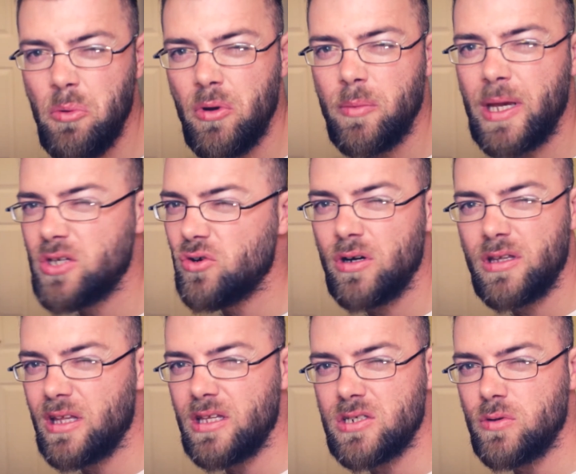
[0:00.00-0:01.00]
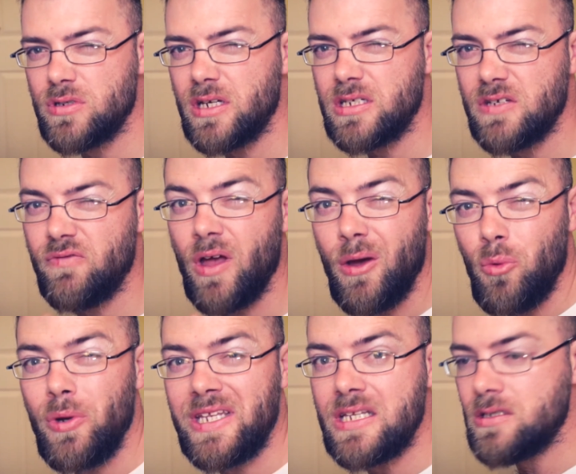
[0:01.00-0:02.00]
we want to make sure that this looks like as if
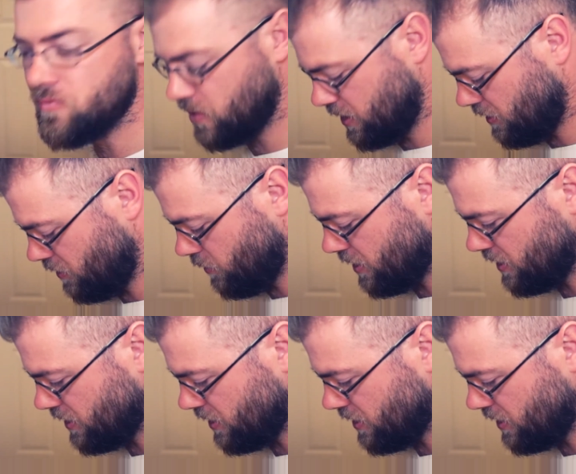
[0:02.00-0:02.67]
we didn't really do